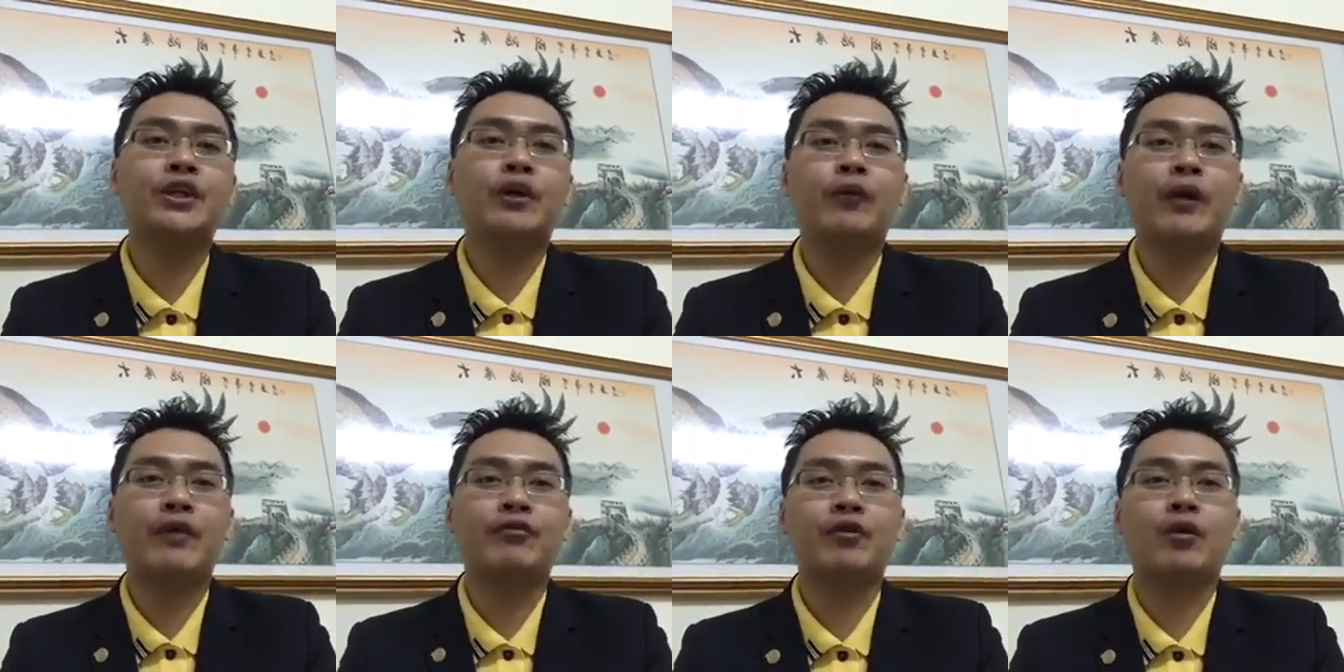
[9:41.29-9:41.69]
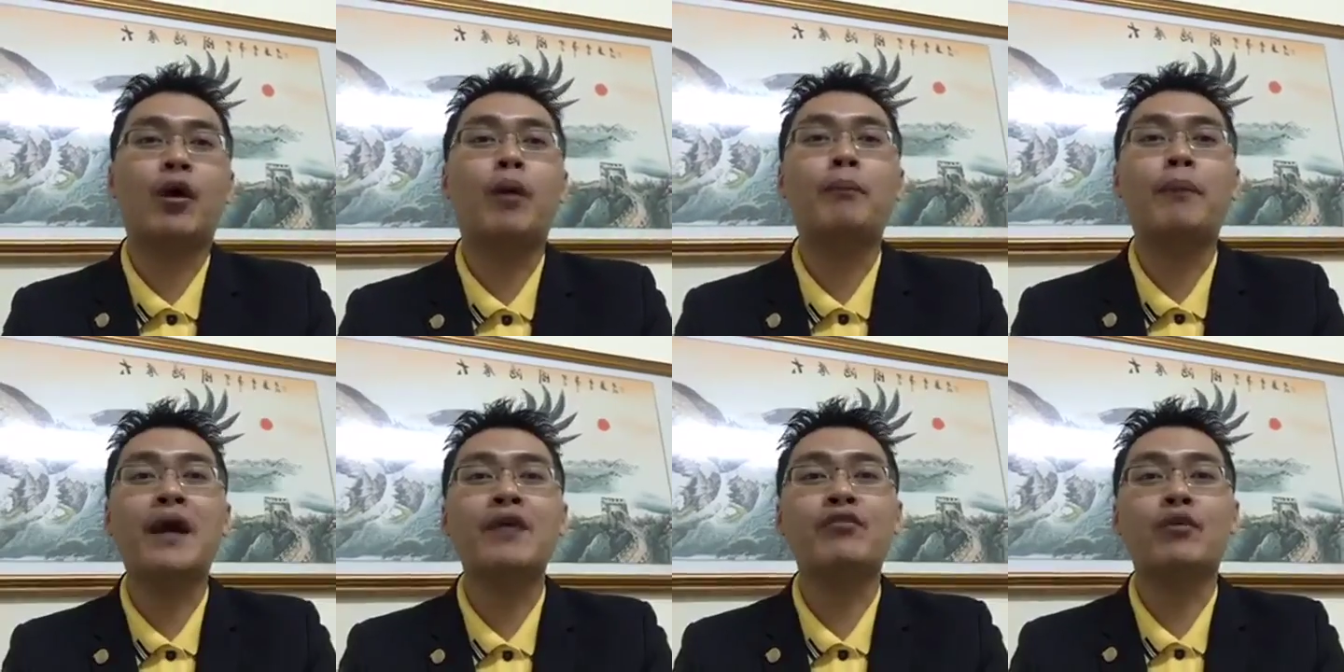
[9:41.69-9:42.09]
we have to
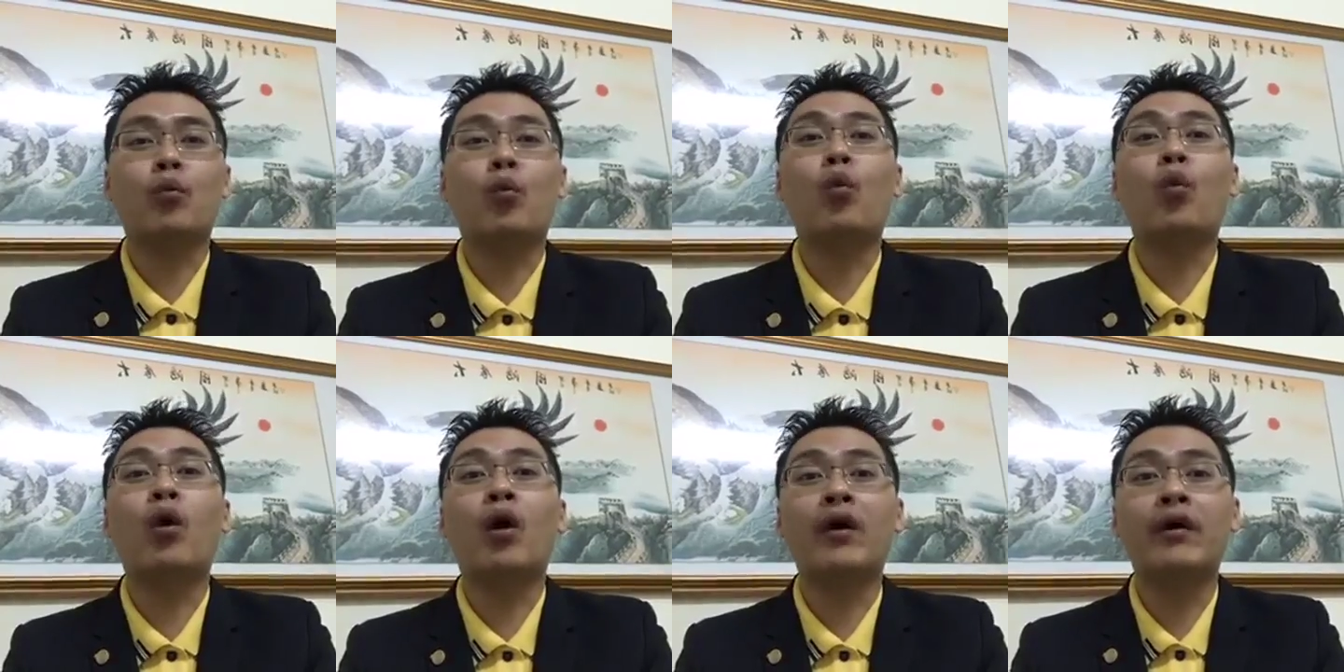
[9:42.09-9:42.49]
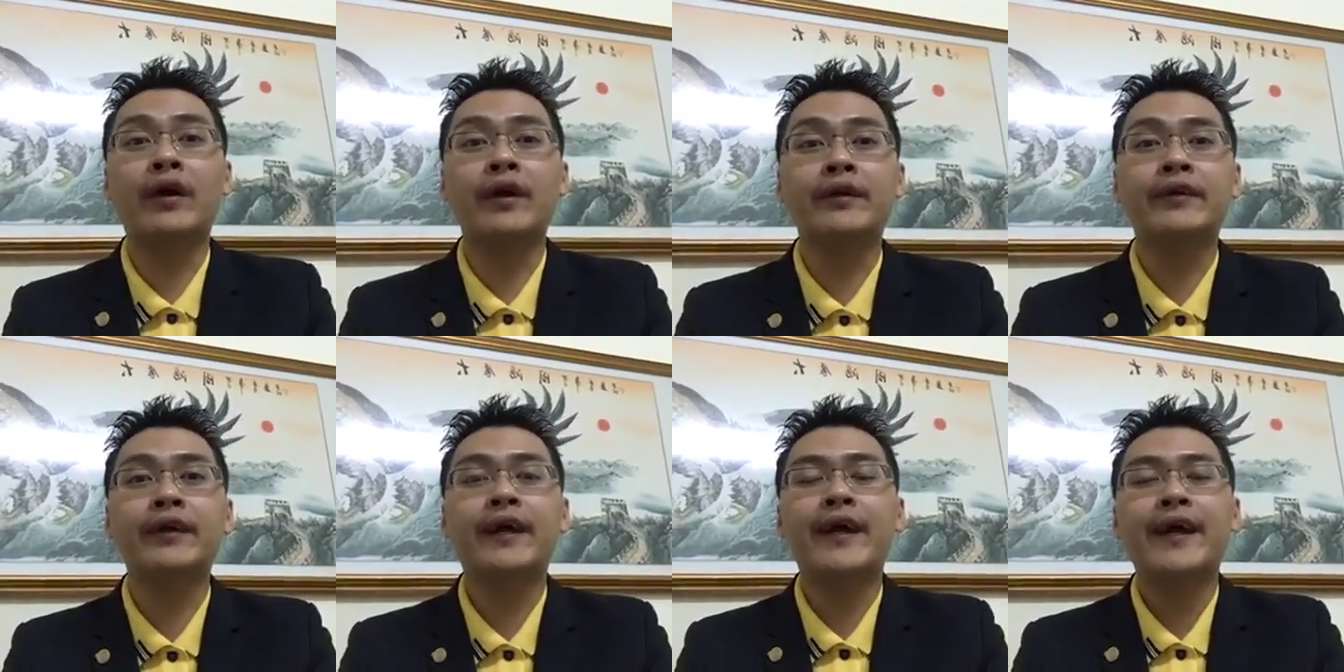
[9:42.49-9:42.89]
combine with warrant
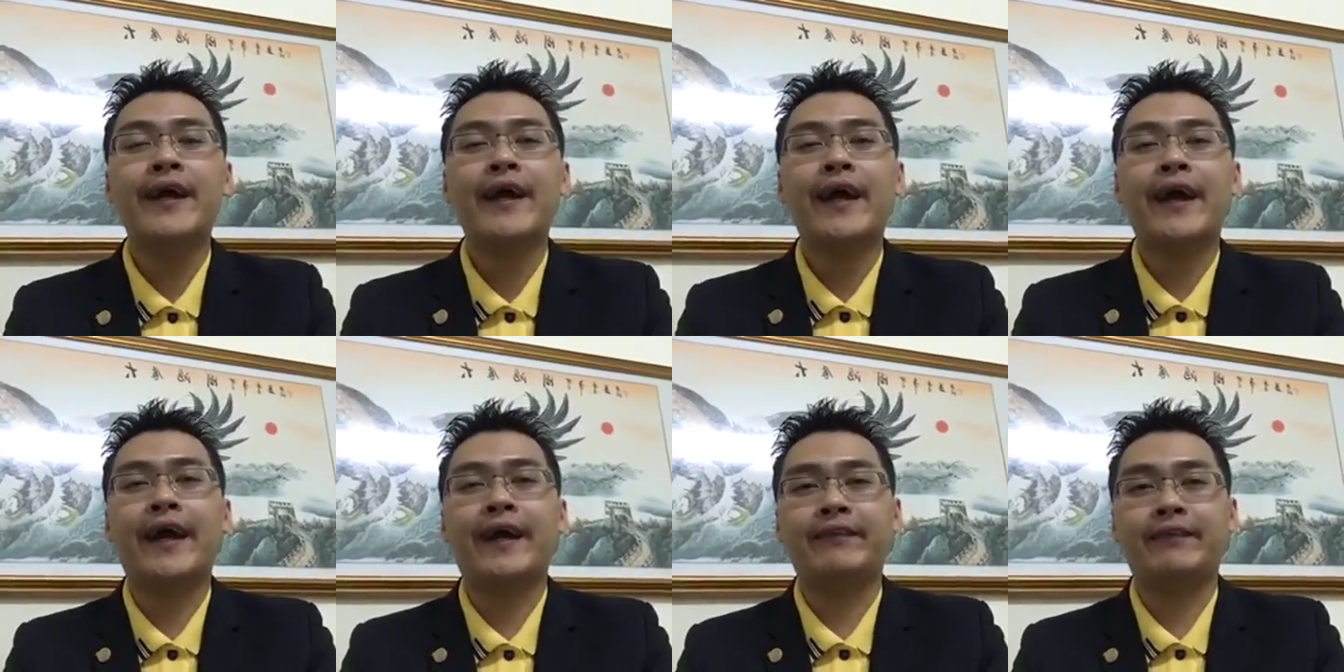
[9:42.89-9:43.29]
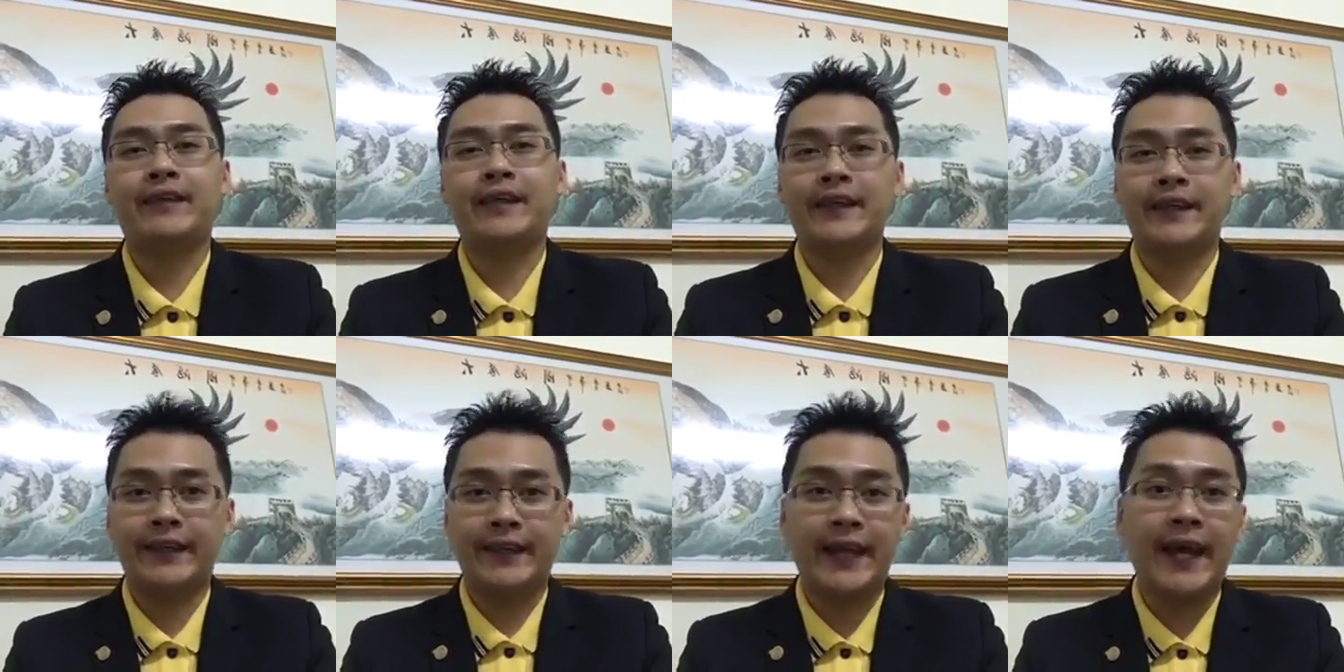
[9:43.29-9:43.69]
and
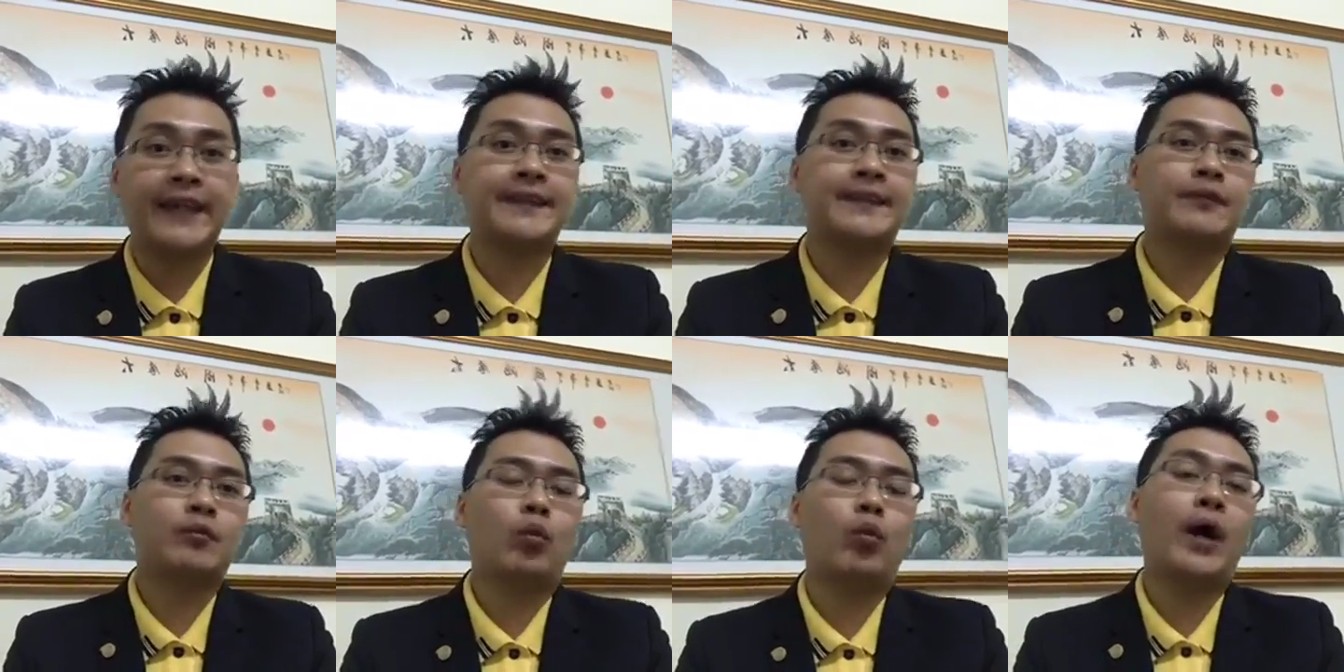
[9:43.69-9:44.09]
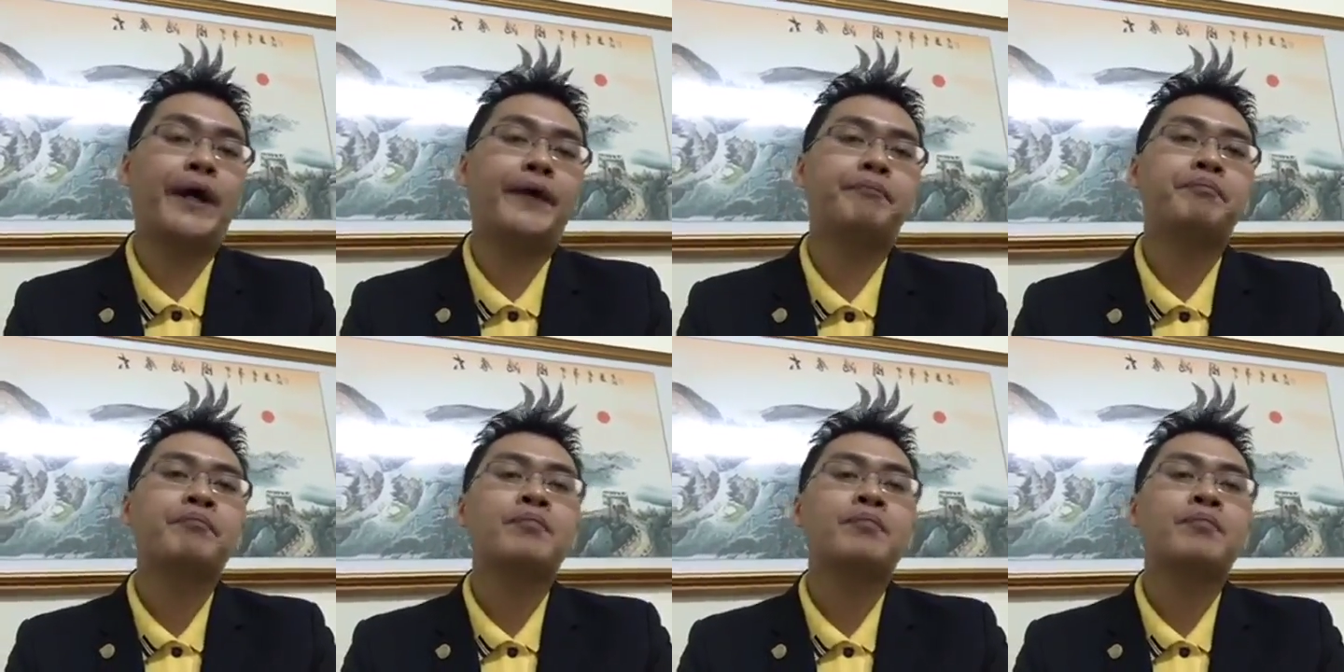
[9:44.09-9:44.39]
index. Why?